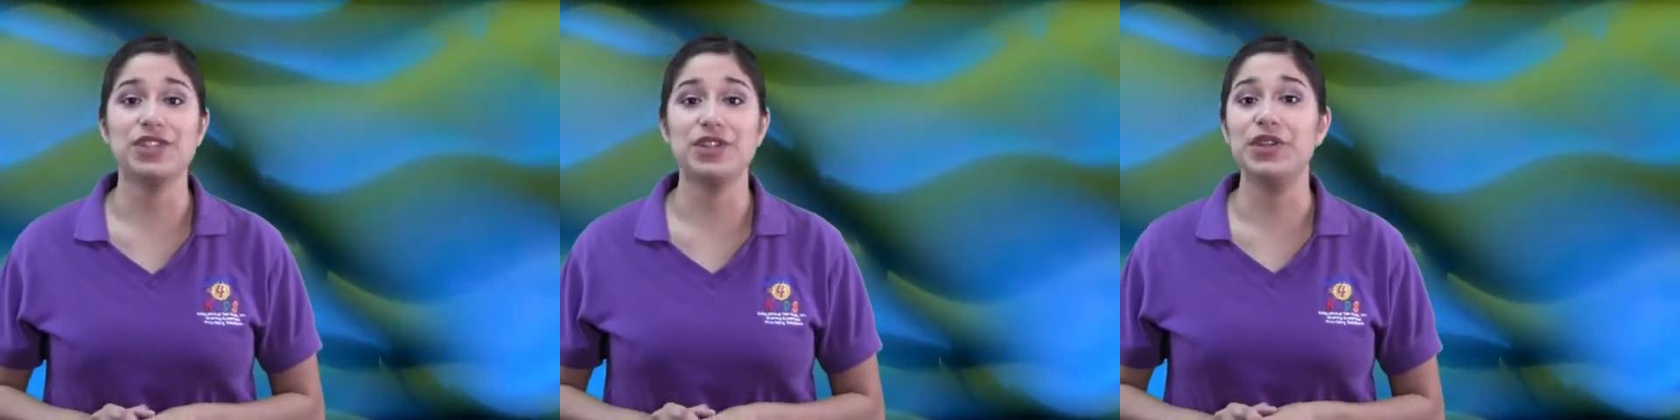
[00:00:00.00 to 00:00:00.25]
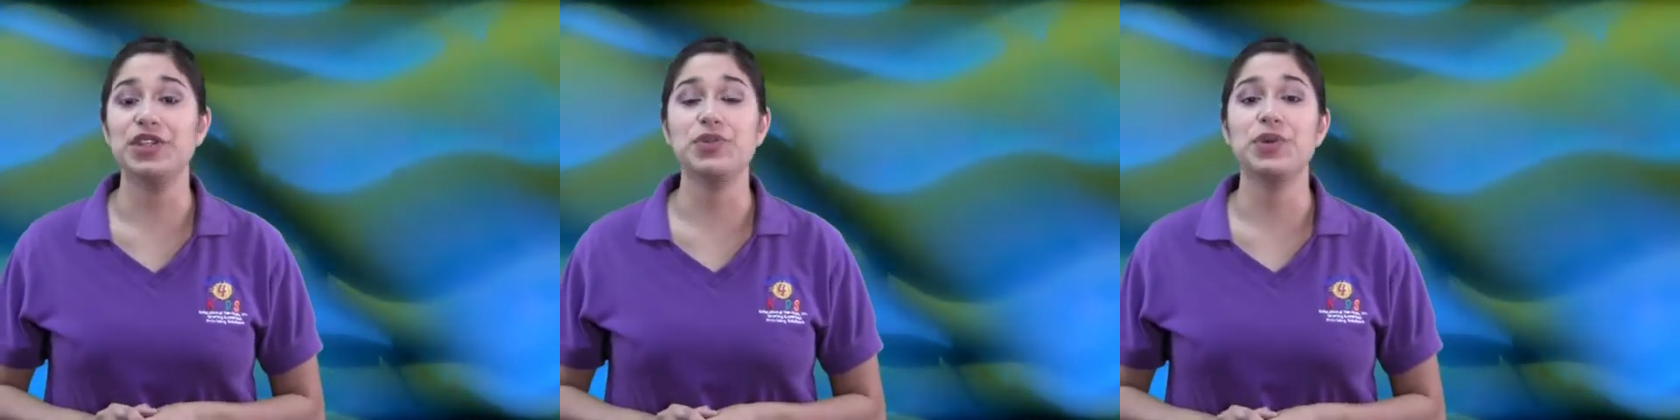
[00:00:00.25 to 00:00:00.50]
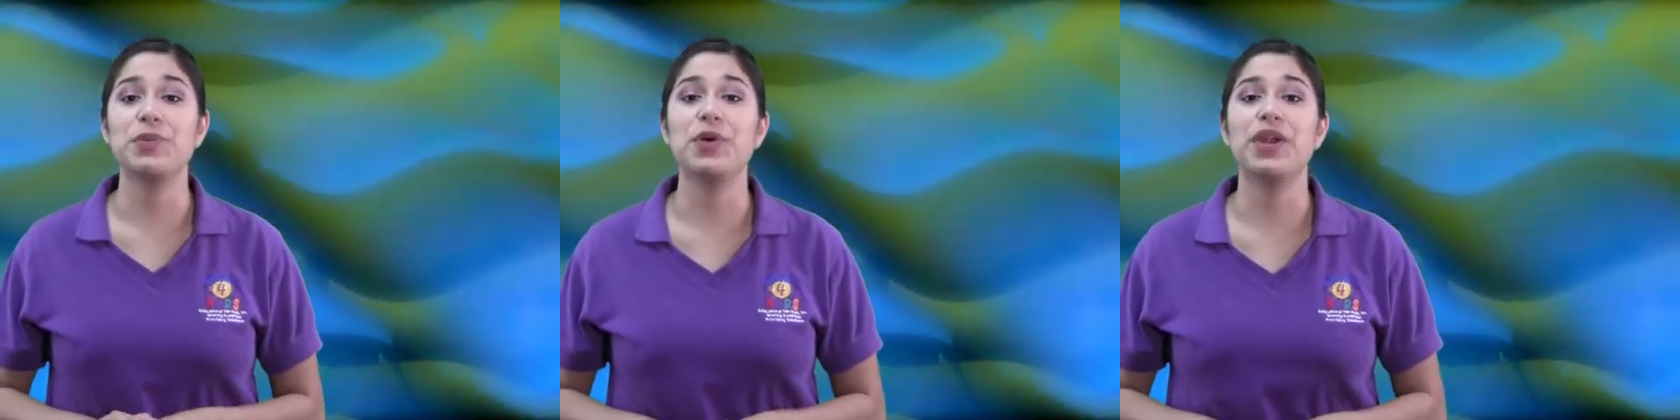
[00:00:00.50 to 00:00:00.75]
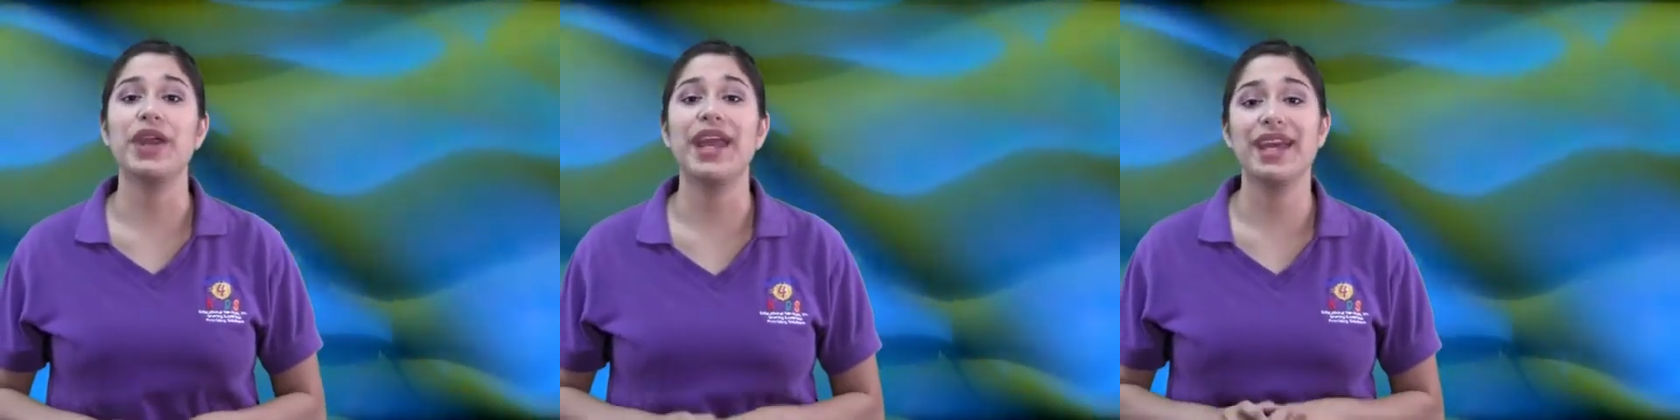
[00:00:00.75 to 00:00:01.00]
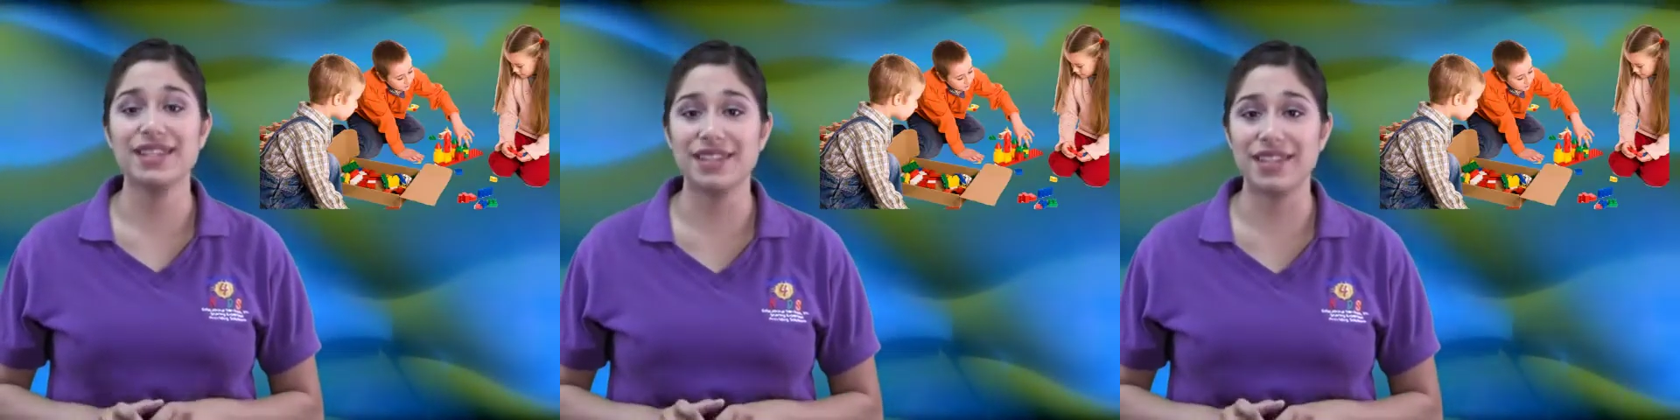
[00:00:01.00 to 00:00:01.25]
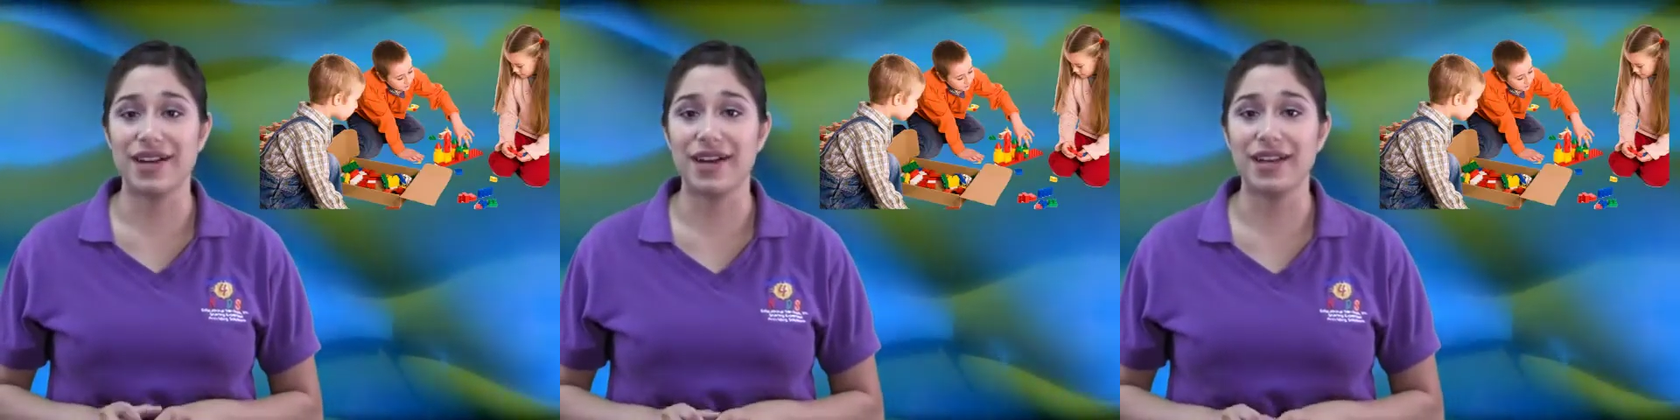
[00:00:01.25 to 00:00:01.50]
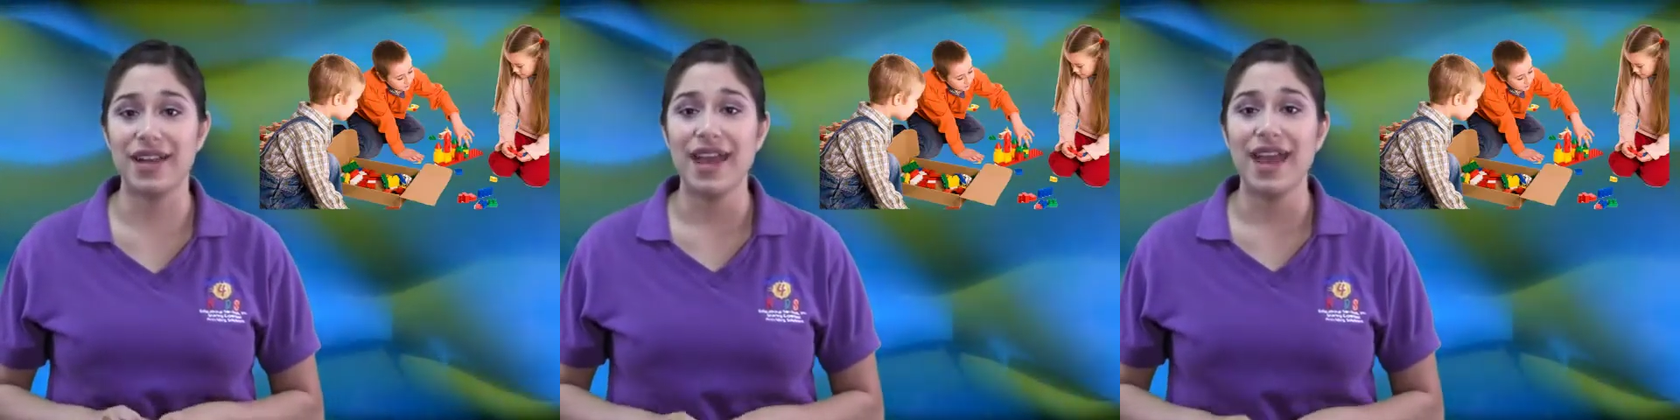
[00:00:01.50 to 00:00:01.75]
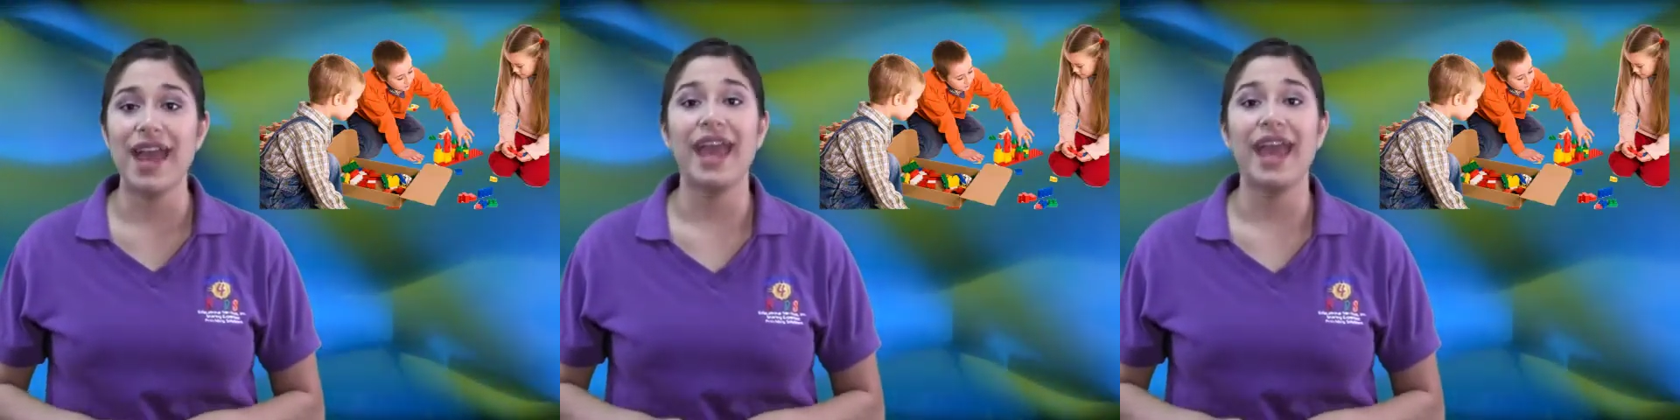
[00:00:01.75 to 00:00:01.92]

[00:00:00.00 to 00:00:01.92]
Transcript: students with more hands-on